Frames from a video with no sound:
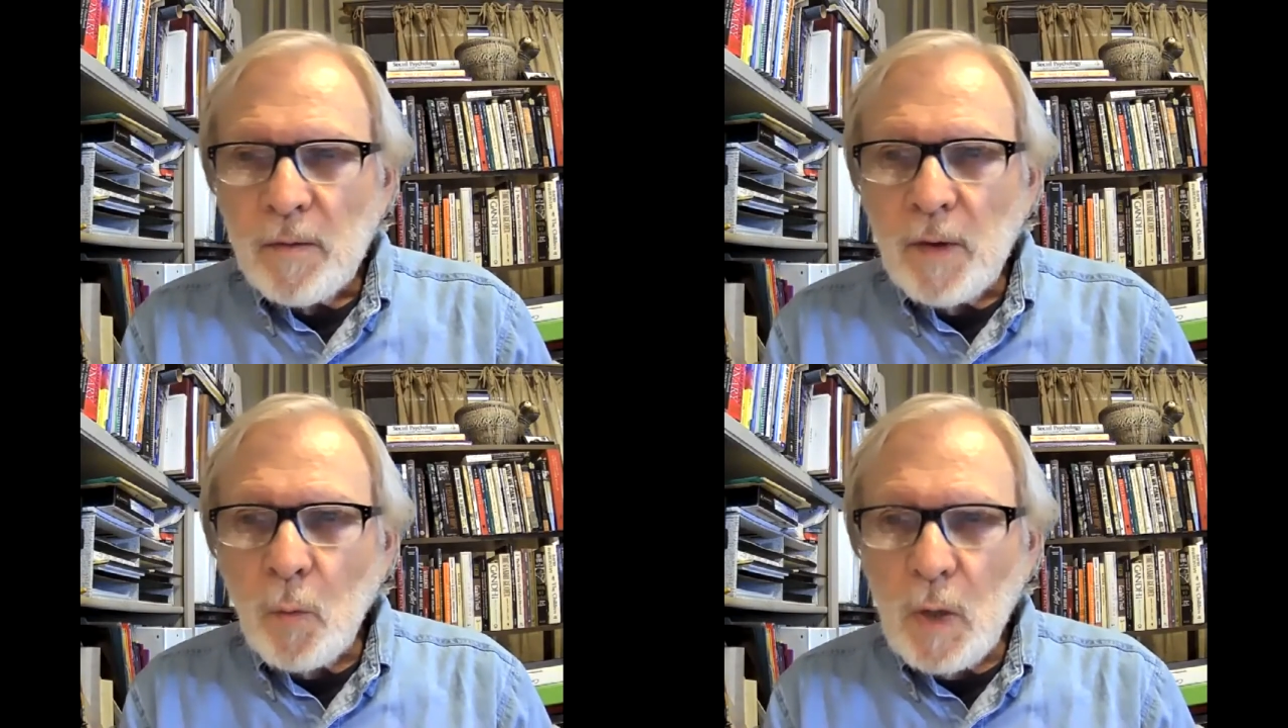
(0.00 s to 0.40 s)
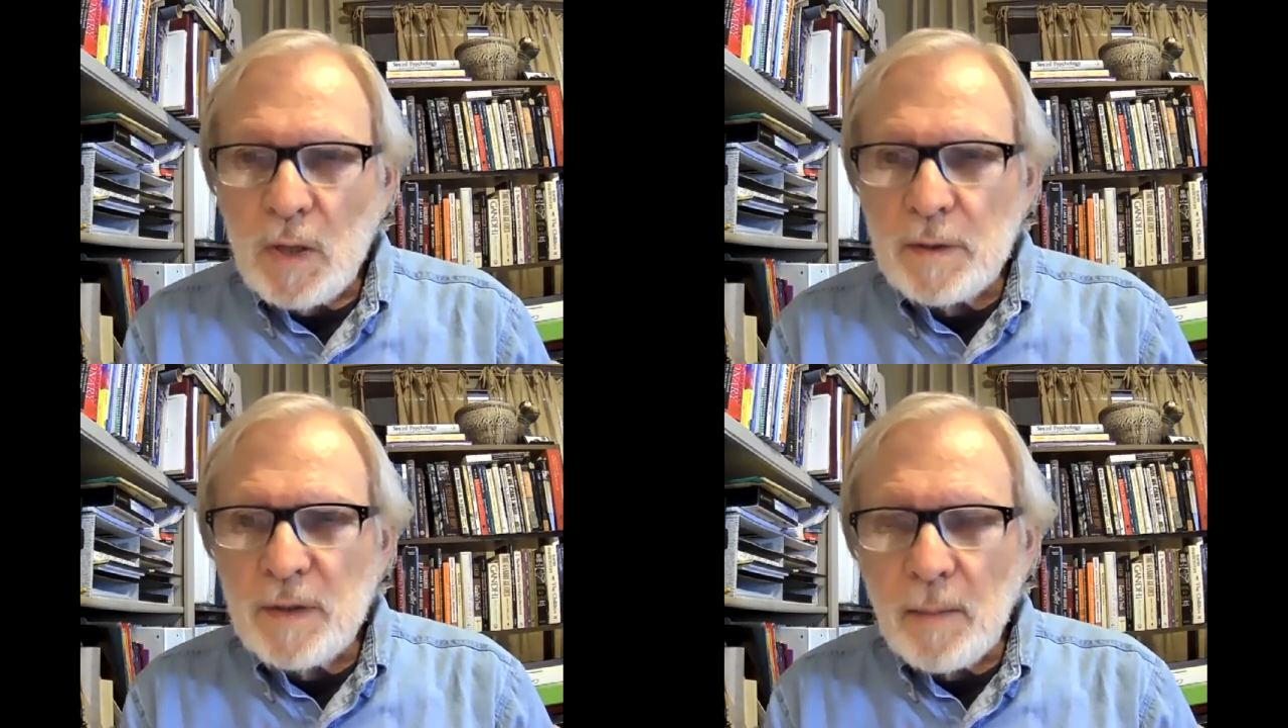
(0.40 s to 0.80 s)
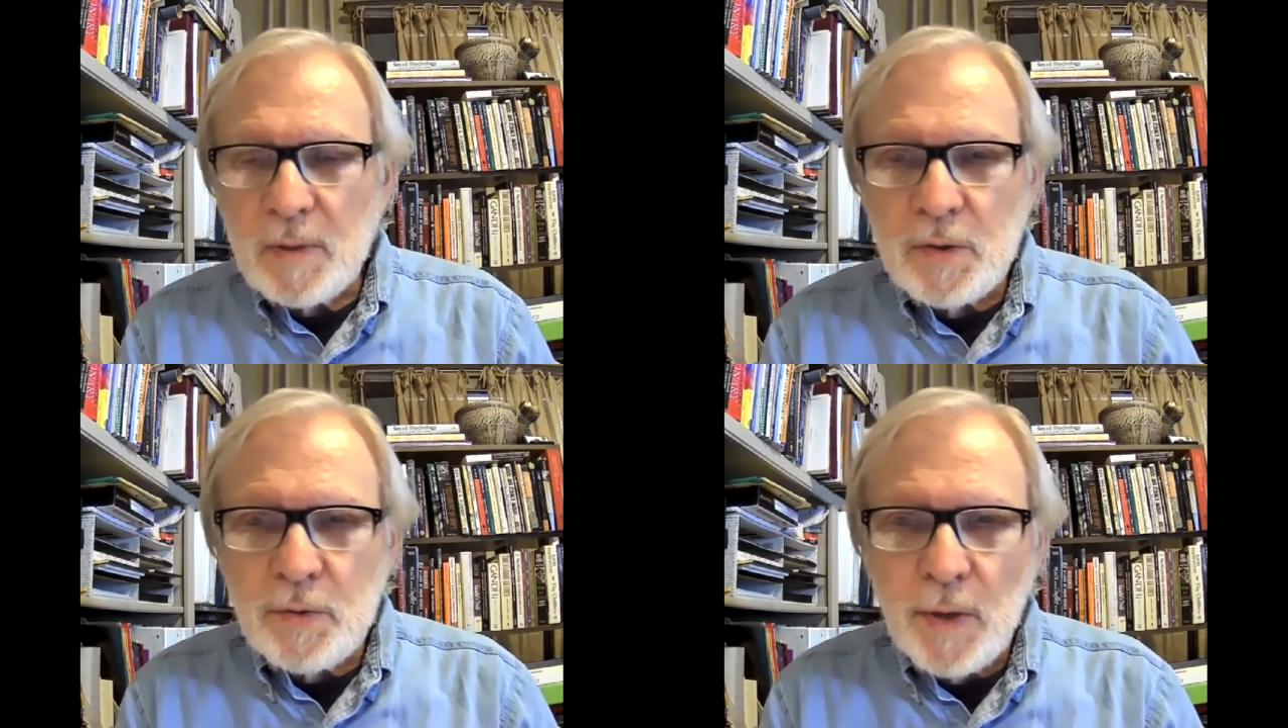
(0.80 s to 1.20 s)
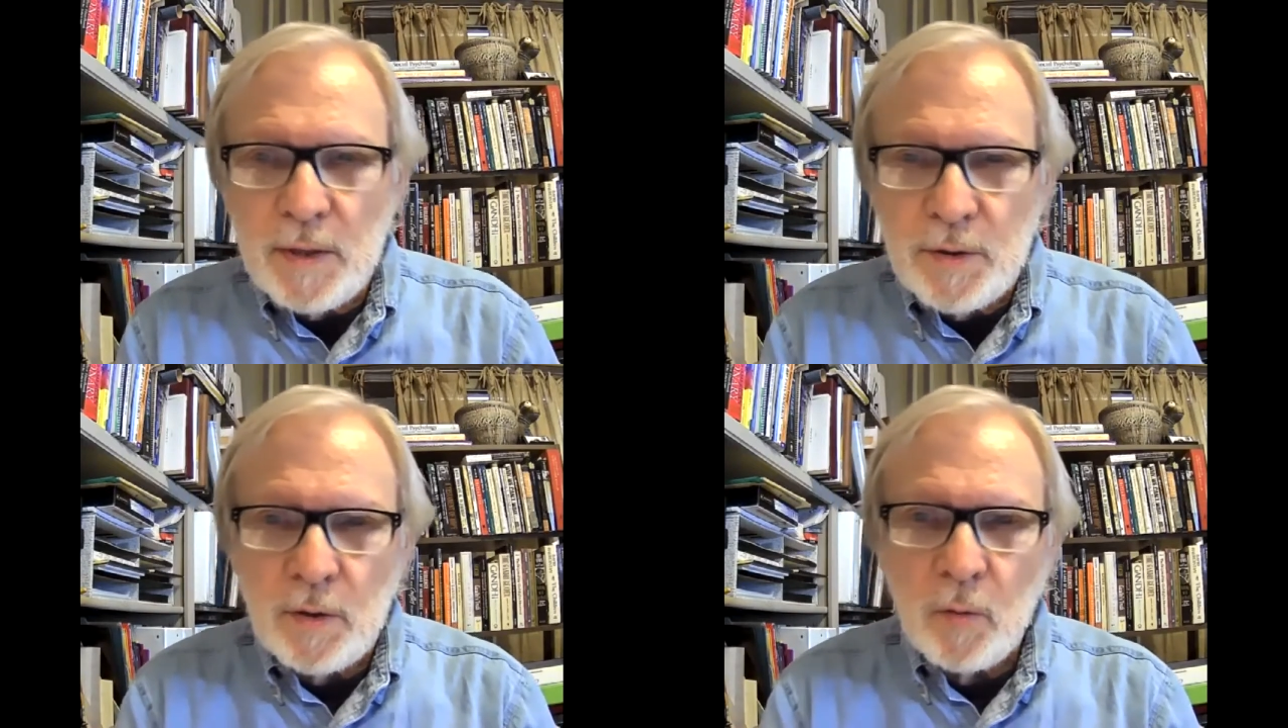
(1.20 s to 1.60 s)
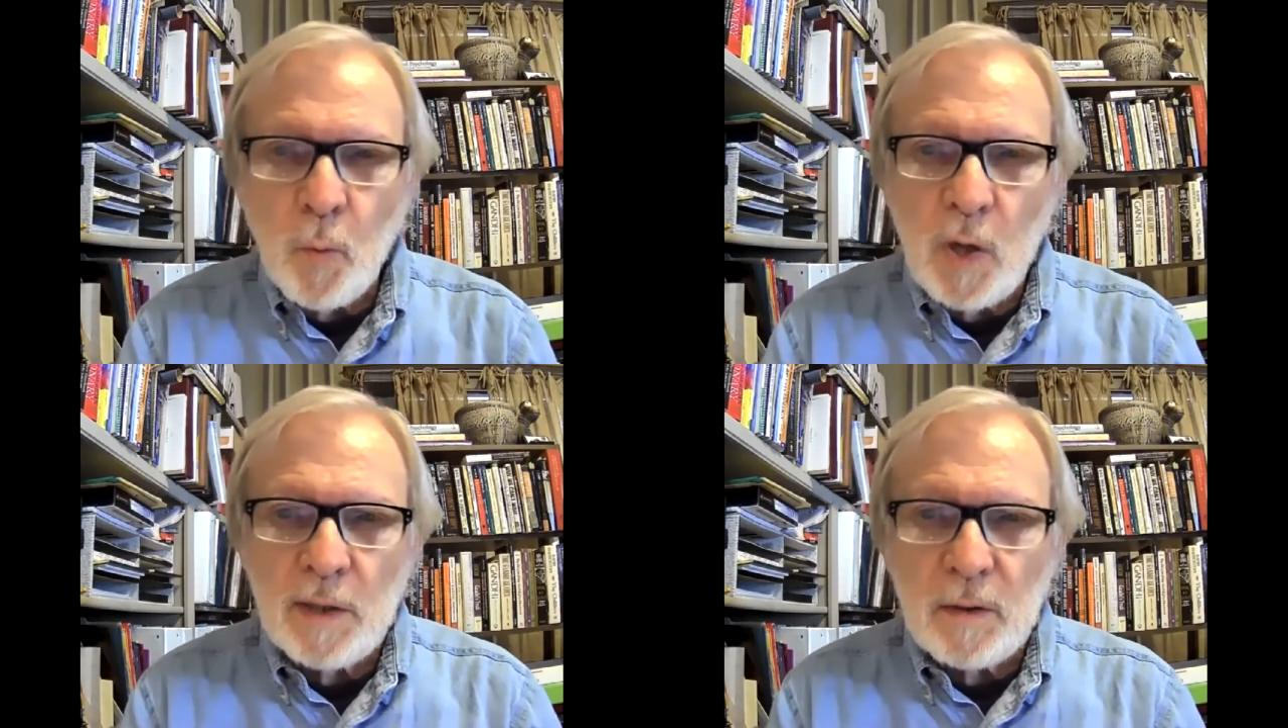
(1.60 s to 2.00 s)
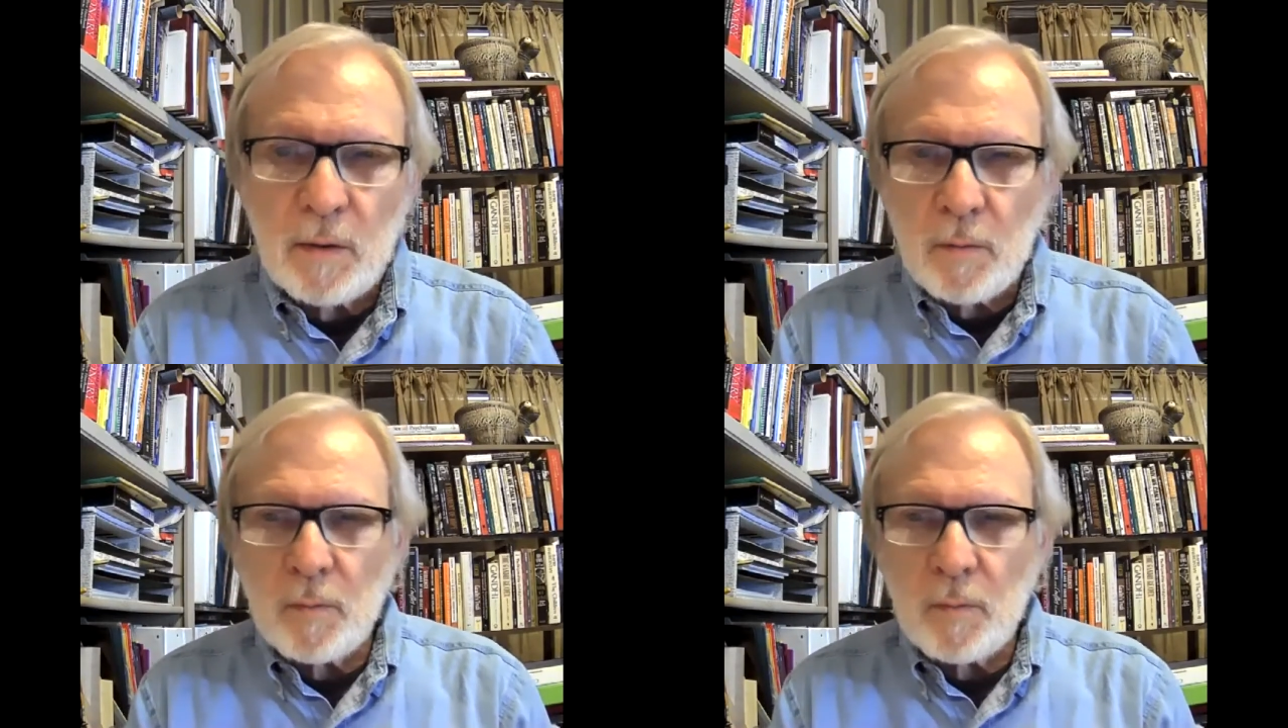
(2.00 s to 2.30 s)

there was a demonstration one